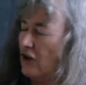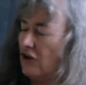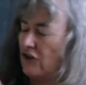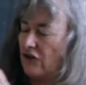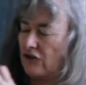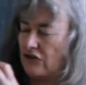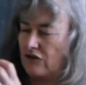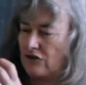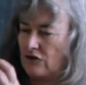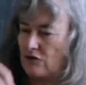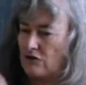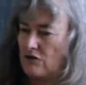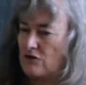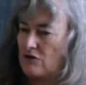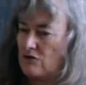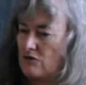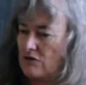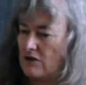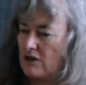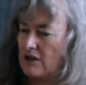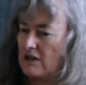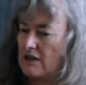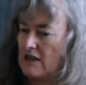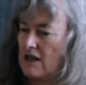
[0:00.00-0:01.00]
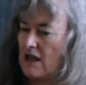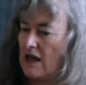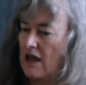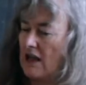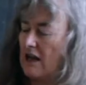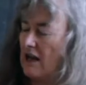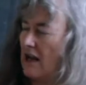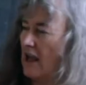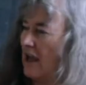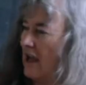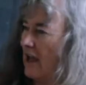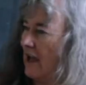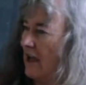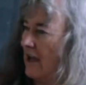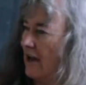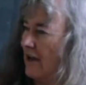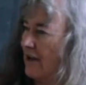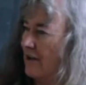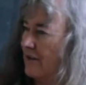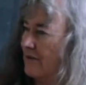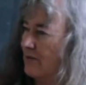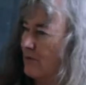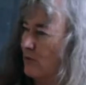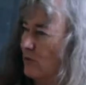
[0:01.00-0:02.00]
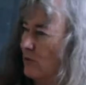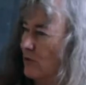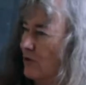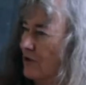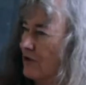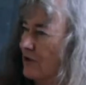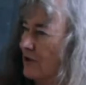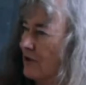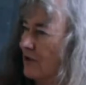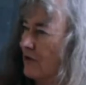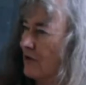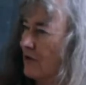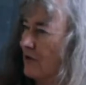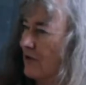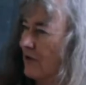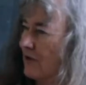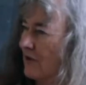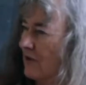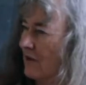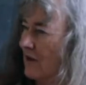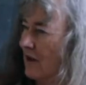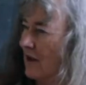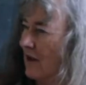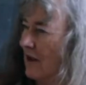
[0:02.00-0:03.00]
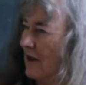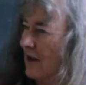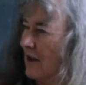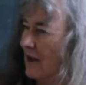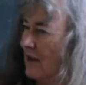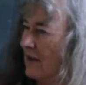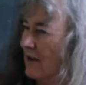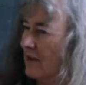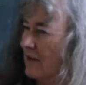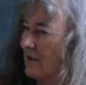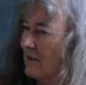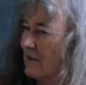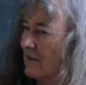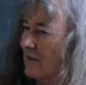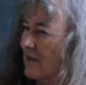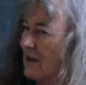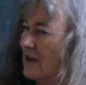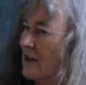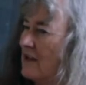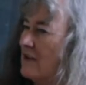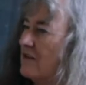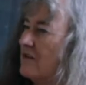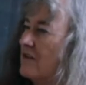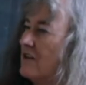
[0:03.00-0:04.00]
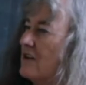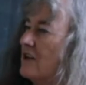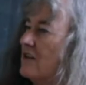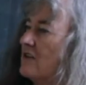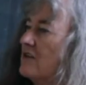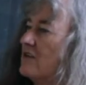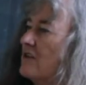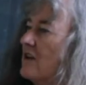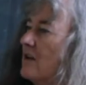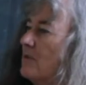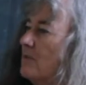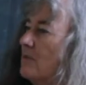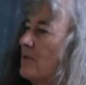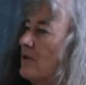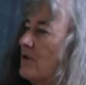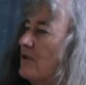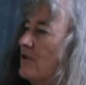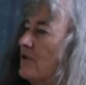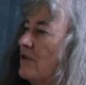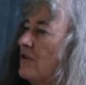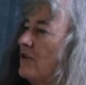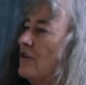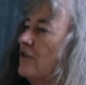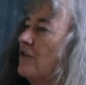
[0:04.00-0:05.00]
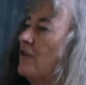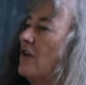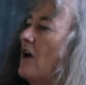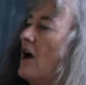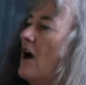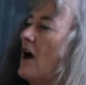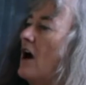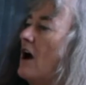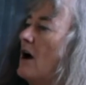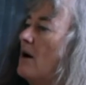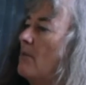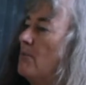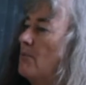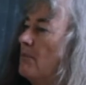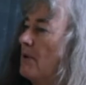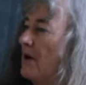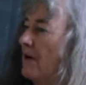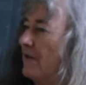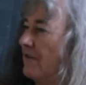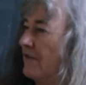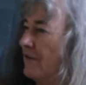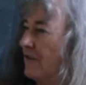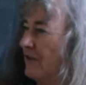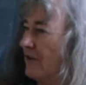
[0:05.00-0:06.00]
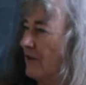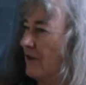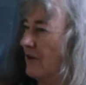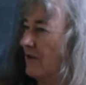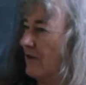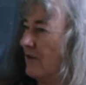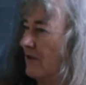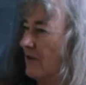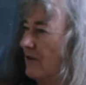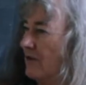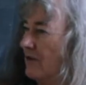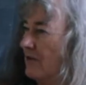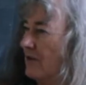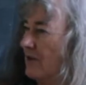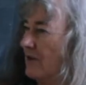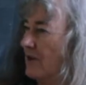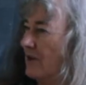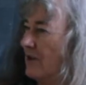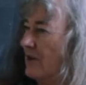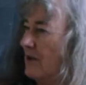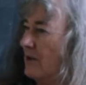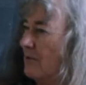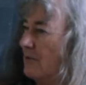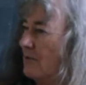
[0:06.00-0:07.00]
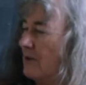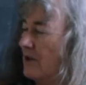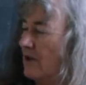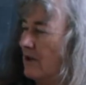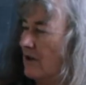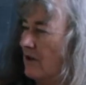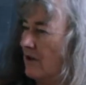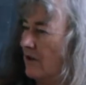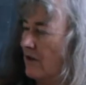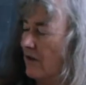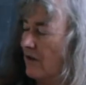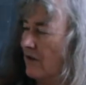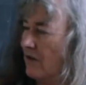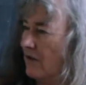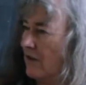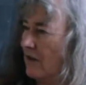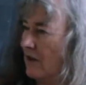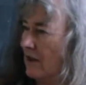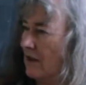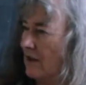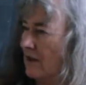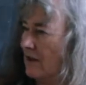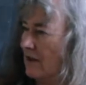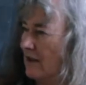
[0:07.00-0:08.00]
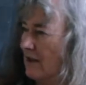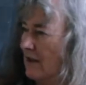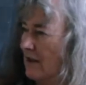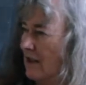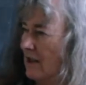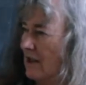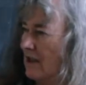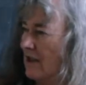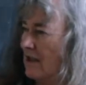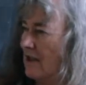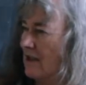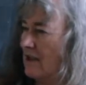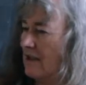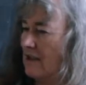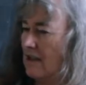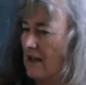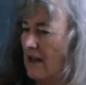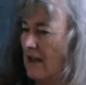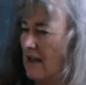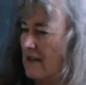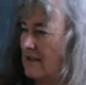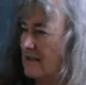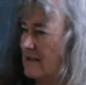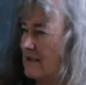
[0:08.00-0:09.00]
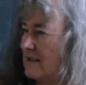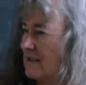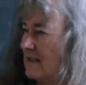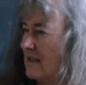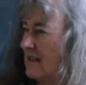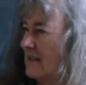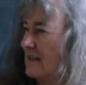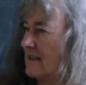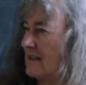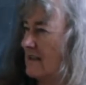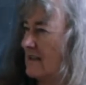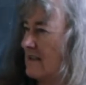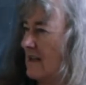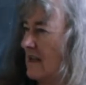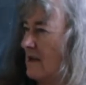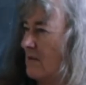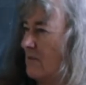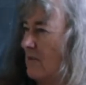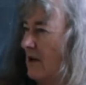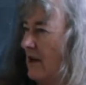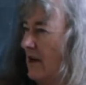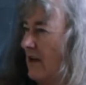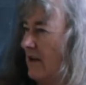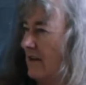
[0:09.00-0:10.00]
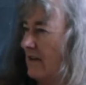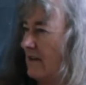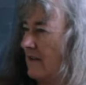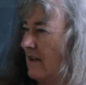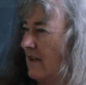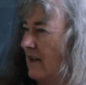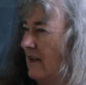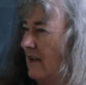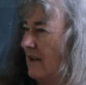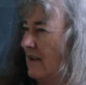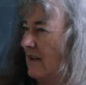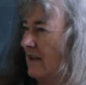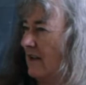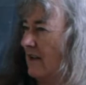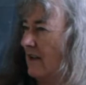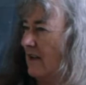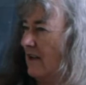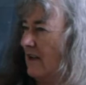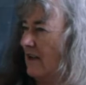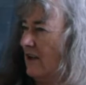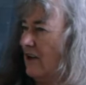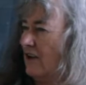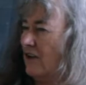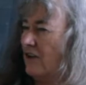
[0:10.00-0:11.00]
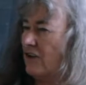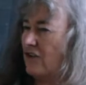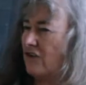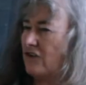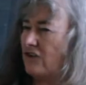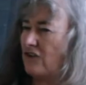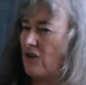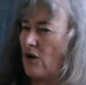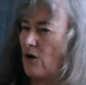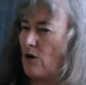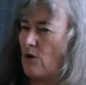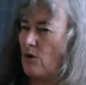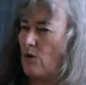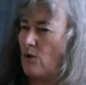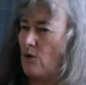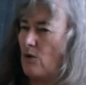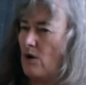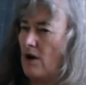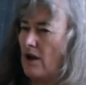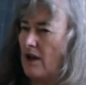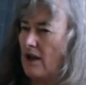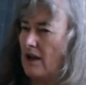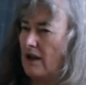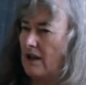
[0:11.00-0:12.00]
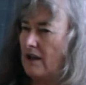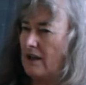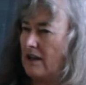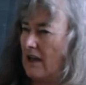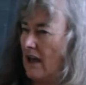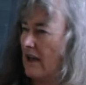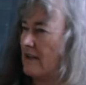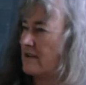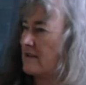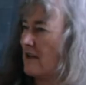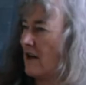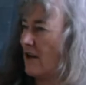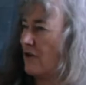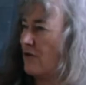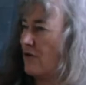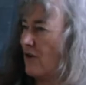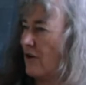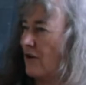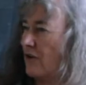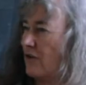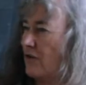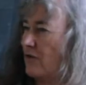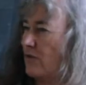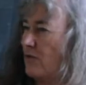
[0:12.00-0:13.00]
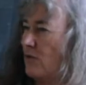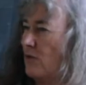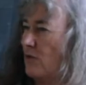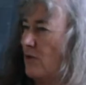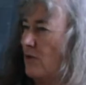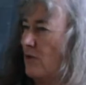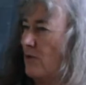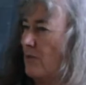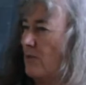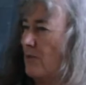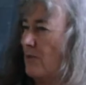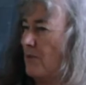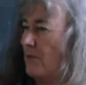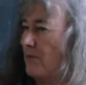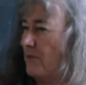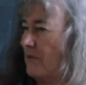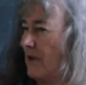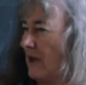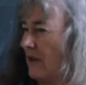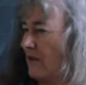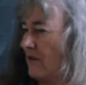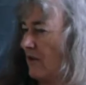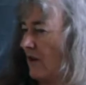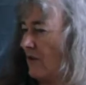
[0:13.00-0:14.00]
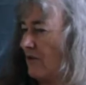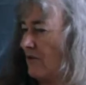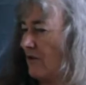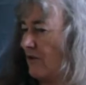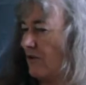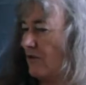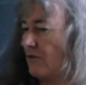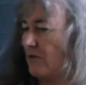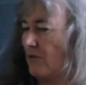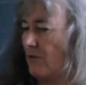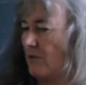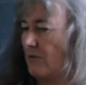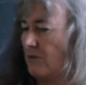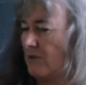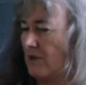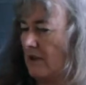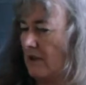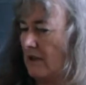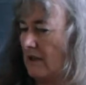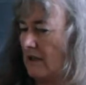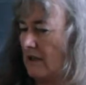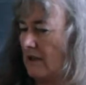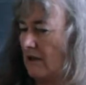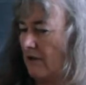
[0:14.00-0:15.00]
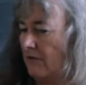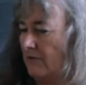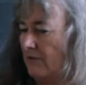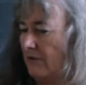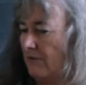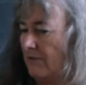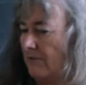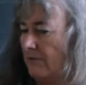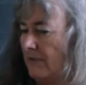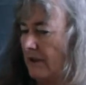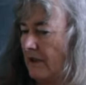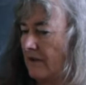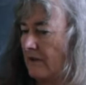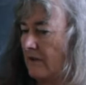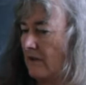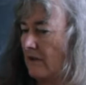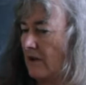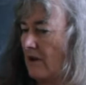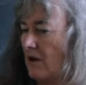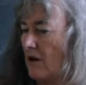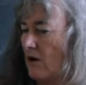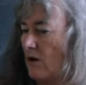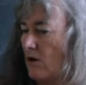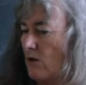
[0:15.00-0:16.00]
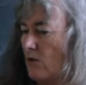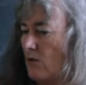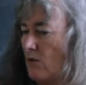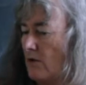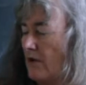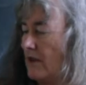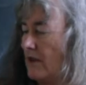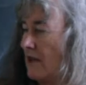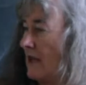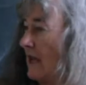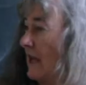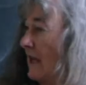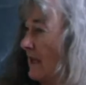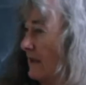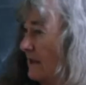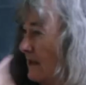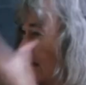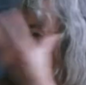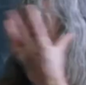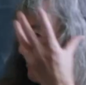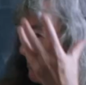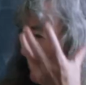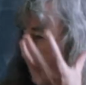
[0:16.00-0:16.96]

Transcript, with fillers: So you can then have water crystallize even at temperatures above zero because the, the guest is stabilizing it. Okay. So gas hydrates form, gas hydrates formed in the Gulf of Mexico when they had that